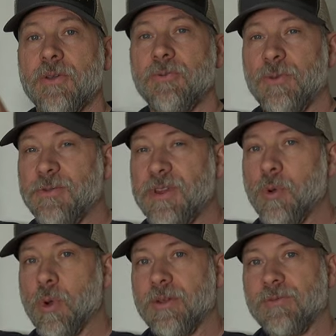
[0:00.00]

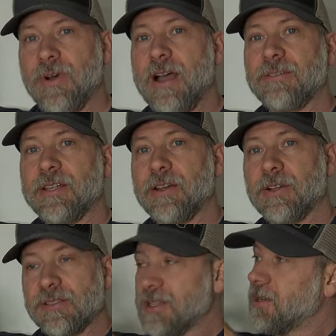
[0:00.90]
50.5
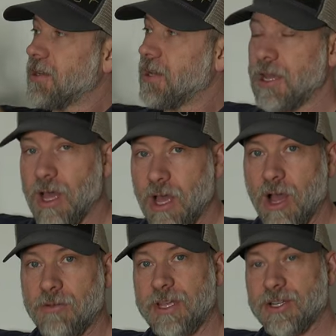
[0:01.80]
liters
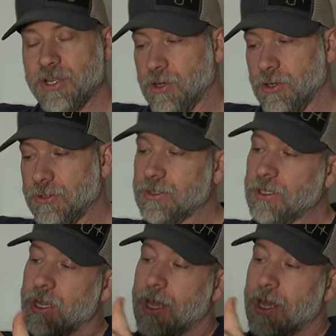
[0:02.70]
of internal,